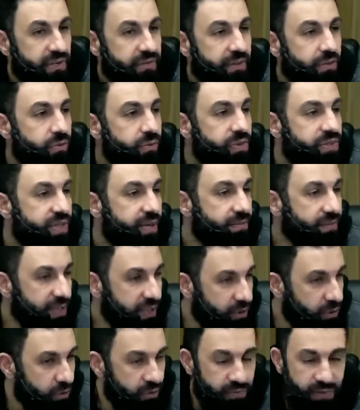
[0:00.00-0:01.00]
They're doing something
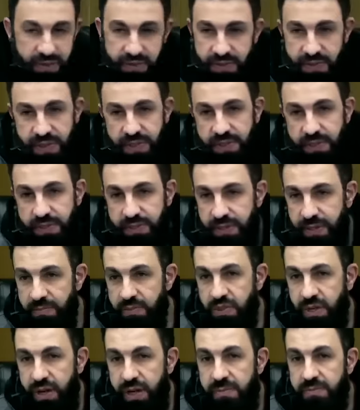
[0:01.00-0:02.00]
good, brothers and sisters.
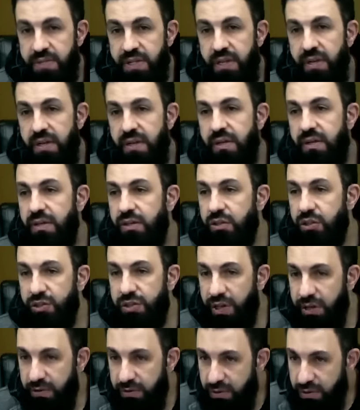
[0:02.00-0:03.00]
Sometimes
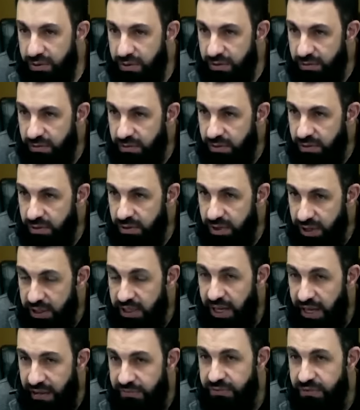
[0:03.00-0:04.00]
you
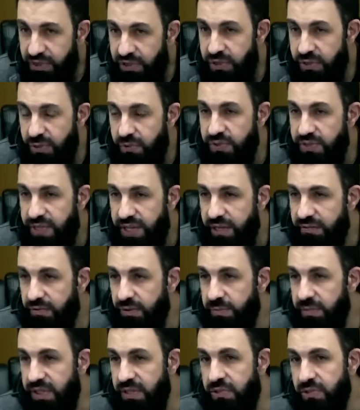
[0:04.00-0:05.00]
have to still save your
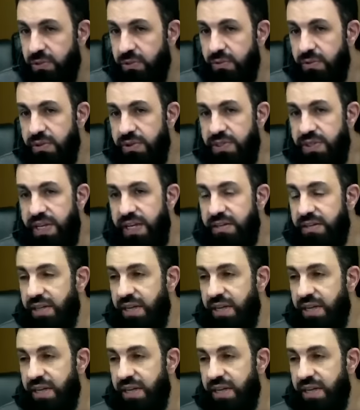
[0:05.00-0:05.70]
mental state.